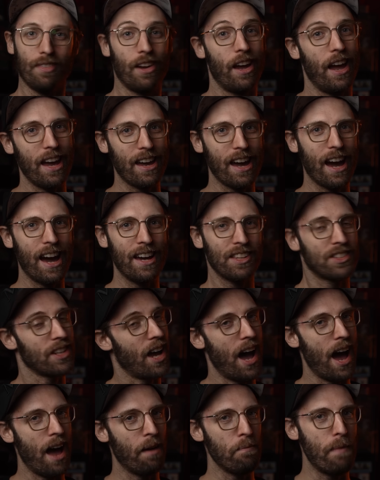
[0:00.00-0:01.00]
Hey guys,
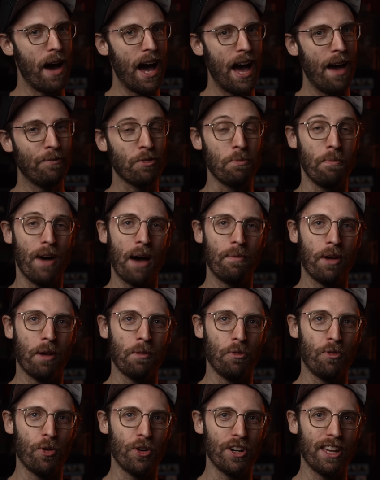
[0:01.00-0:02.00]
I'm Mob from
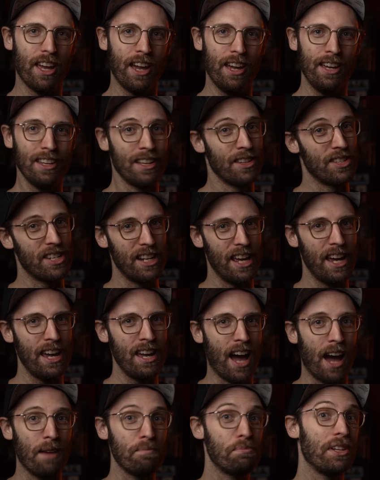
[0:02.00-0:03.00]
Mobhammer 40K, and
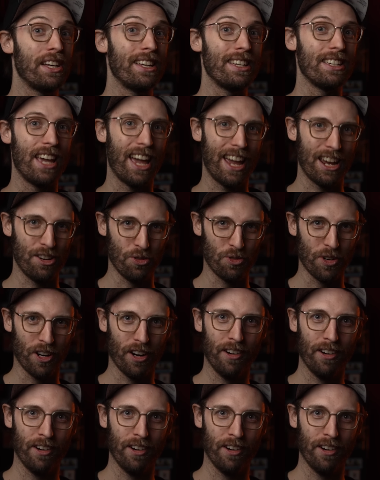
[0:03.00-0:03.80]
today I'm playing Khador.